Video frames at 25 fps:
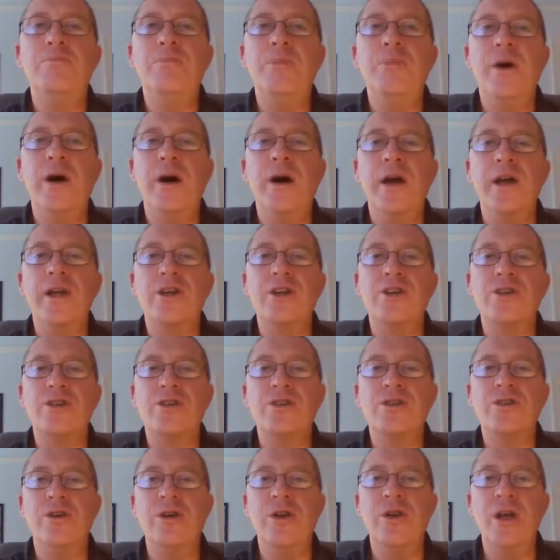By
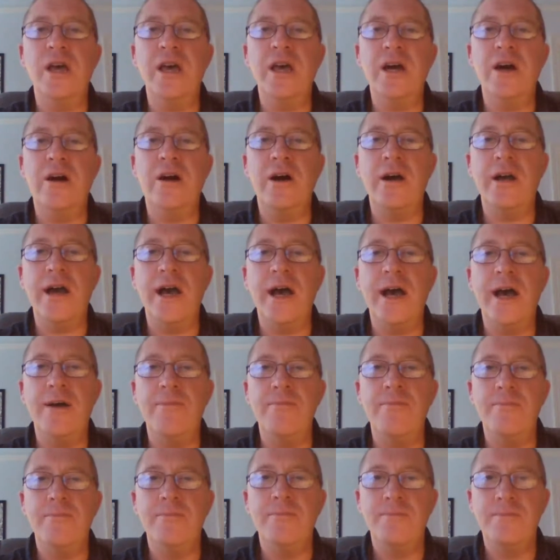golly, I
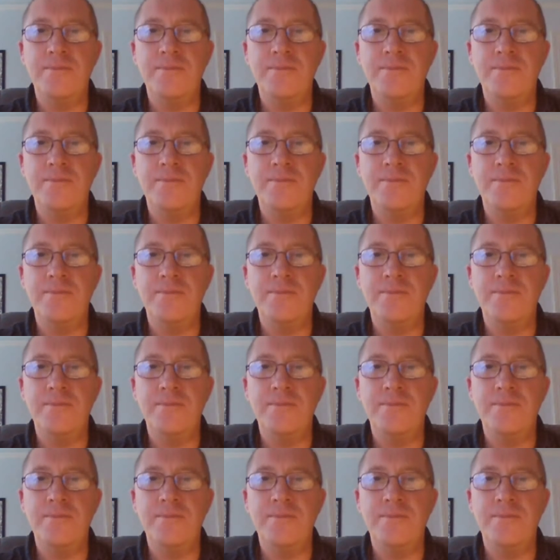am.